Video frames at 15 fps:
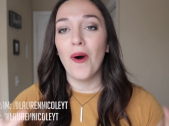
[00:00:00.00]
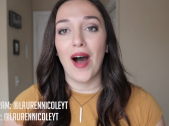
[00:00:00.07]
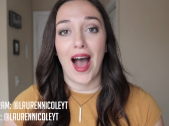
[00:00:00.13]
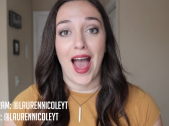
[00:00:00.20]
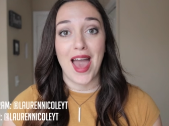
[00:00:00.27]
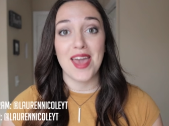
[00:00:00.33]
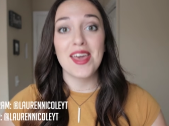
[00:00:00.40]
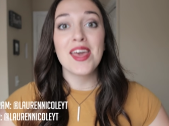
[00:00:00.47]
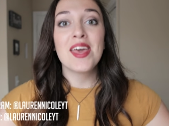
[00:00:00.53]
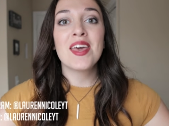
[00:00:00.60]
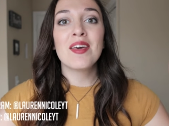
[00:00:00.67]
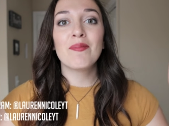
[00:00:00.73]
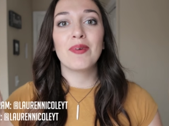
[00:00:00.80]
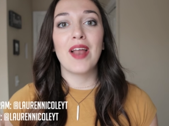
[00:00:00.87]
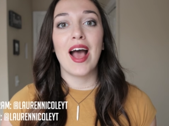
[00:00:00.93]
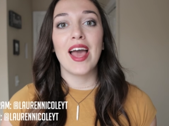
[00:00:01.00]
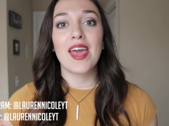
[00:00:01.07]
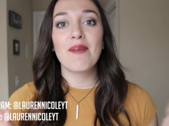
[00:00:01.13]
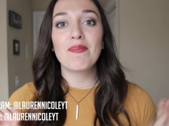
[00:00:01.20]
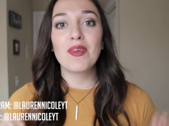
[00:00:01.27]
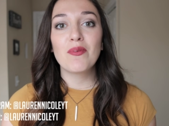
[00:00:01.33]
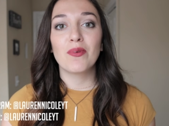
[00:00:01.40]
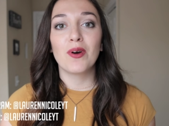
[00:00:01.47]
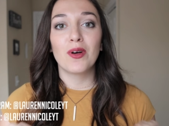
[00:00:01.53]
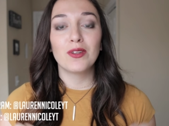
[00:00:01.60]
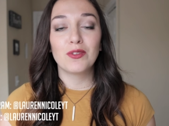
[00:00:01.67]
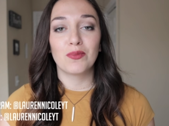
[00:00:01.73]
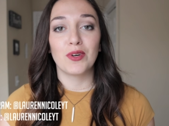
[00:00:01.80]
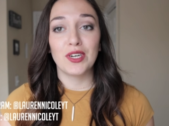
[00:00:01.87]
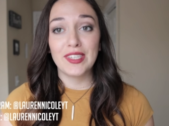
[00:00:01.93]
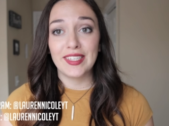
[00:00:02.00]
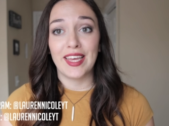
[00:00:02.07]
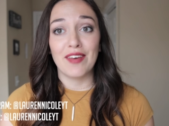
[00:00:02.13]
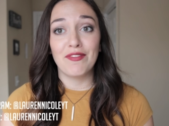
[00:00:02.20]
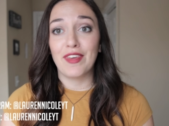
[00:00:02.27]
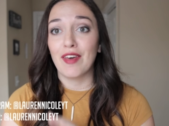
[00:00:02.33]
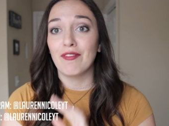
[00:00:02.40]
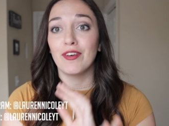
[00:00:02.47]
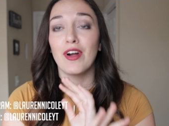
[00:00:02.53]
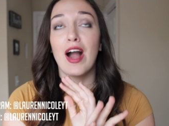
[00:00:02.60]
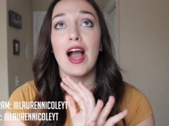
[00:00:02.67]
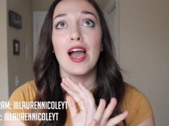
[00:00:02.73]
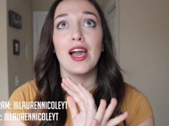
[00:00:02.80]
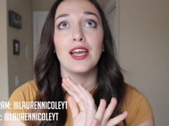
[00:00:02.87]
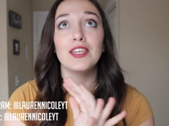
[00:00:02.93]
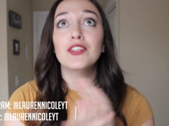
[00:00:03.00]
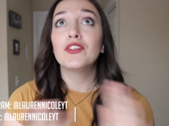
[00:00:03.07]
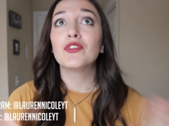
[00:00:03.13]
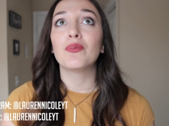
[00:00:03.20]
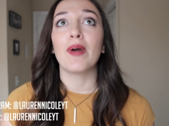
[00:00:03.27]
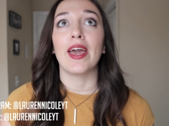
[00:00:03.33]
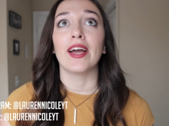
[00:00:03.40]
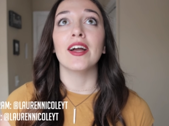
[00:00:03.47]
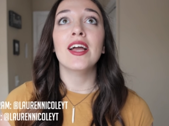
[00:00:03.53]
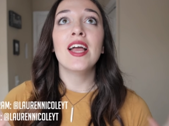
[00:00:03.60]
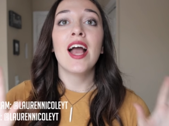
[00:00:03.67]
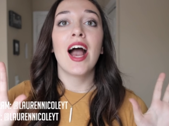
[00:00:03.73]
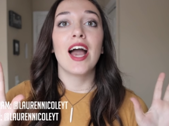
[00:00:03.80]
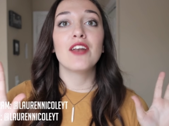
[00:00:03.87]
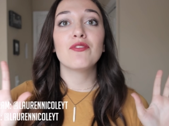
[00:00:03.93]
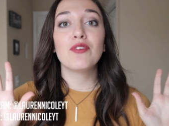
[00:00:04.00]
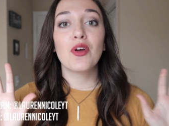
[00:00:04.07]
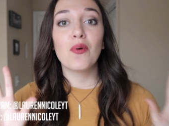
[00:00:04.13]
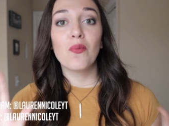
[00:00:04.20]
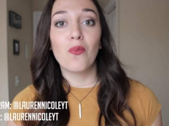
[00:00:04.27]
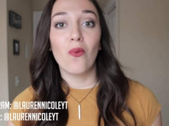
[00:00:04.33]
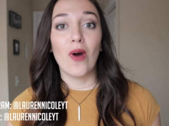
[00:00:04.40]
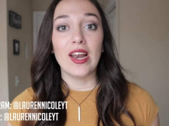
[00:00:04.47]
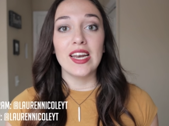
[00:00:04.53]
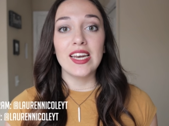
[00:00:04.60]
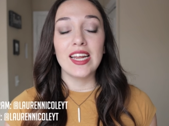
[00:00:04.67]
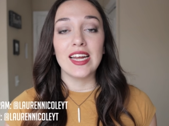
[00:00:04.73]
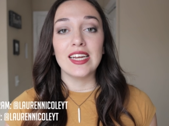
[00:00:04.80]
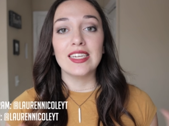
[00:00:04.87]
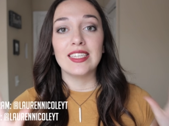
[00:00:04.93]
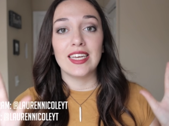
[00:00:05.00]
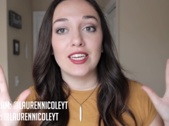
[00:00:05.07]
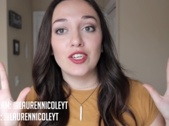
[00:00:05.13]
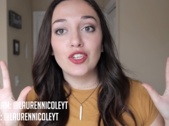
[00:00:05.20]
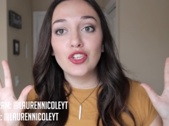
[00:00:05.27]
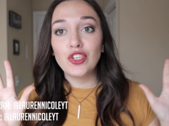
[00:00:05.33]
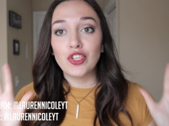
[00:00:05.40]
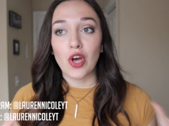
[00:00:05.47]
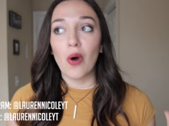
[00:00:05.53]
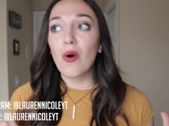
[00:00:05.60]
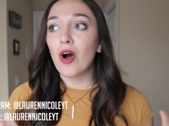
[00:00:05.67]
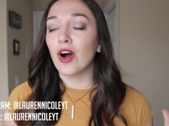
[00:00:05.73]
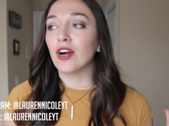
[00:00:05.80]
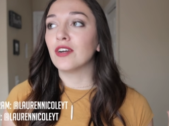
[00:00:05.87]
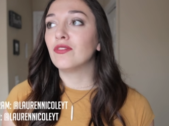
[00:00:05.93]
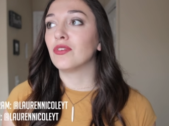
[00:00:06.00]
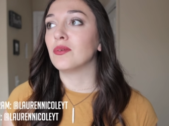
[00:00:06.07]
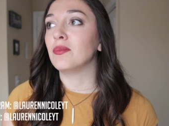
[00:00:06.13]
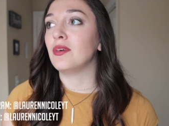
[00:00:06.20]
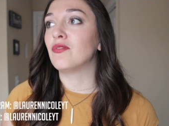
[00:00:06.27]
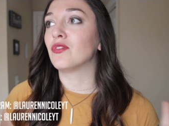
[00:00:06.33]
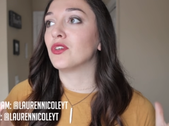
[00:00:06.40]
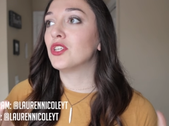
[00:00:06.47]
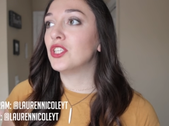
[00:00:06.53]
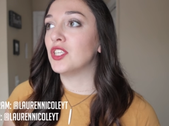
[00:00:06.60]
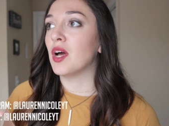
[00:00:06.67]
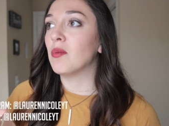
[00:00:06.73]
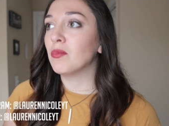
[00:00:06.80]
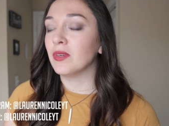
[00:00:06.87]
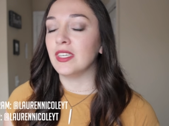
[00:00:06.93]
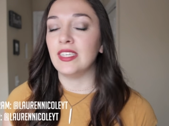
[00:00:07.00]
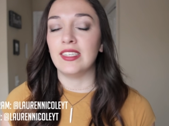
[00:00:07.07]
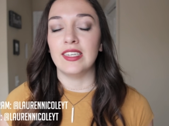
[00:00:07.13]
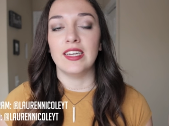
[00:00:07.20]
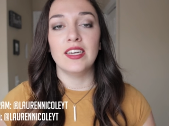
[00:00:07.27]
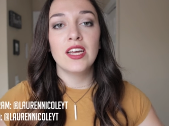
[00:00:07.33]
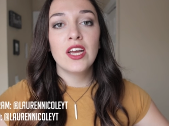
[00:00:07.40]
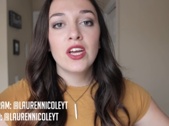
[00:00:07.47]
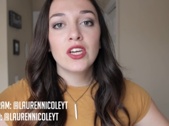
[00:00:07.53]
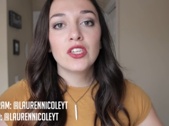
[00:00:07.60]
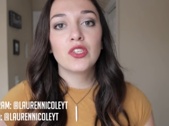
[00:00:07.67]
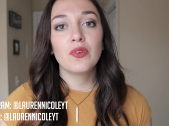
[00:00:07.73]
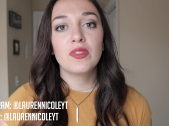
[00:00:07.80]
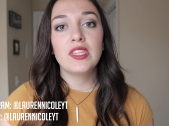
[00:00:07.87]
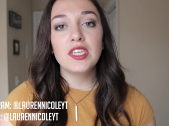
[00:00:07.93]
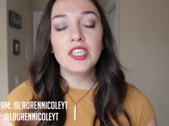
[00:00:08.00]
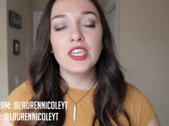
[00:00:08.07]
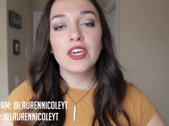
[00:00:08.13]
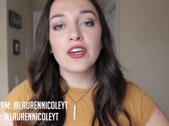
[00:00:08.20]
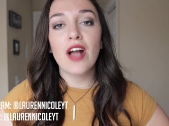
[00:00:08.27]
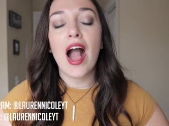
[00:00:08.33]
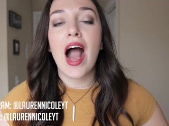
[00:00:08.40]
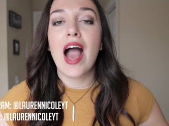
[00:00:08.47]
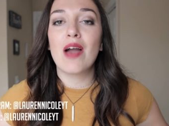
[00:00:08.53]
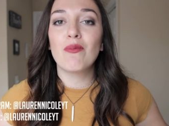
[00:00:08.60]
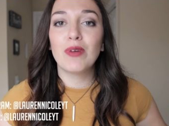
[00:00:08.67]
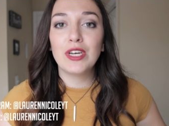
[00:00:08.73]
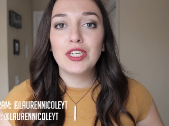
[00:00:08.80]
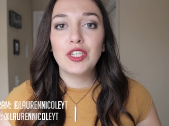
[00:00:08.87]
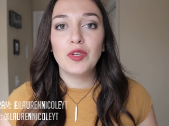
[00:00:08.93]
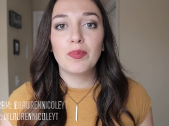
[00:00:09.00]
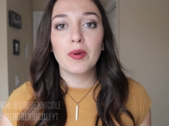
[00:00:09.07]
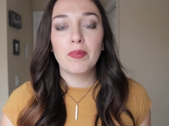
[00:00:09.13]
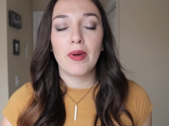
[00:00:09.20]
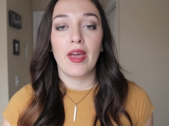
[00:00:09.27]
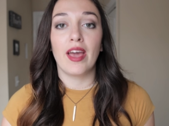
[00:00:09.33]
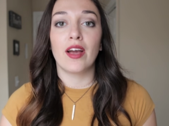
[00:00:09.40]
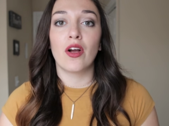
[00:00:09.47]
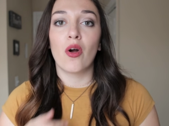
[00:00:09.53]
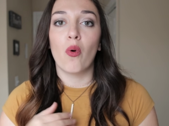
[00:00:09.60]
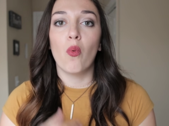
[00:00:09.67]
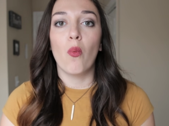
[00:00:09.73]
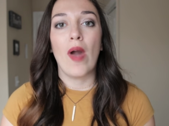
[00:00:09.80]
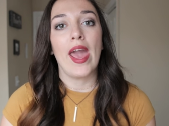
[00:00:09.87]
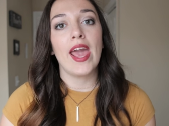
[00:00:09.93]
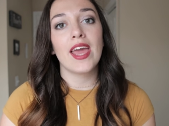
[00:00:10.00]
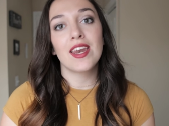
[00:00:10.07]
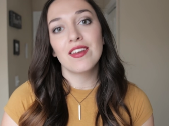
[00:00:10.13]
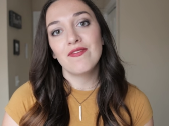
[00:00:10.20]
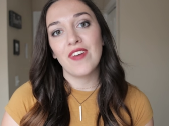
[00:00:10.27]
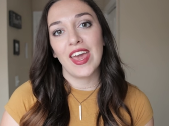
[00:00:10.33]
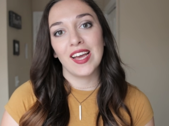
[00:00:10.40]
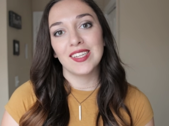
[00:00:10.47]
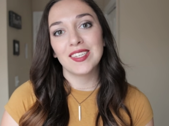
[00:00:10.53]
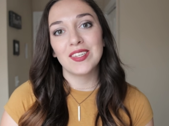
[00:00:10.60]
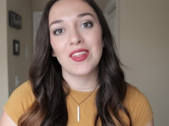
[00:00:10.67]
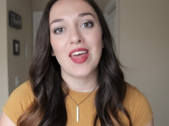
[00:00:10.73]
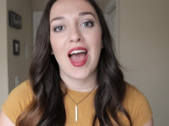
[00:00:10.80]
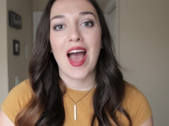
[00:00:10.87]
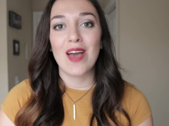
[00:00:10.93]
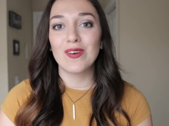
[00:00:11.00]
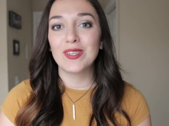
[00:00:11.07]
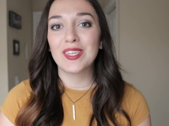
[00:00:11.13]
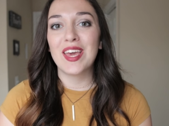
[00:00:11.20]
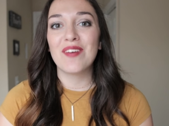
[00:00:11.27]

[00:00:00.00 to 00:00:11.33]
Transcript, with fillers: why, but I am the world's worst gift giver, I swear. I don't know what it is. It is so hard for me for some reason. So this year, I wanted to prepare way in advance so that I was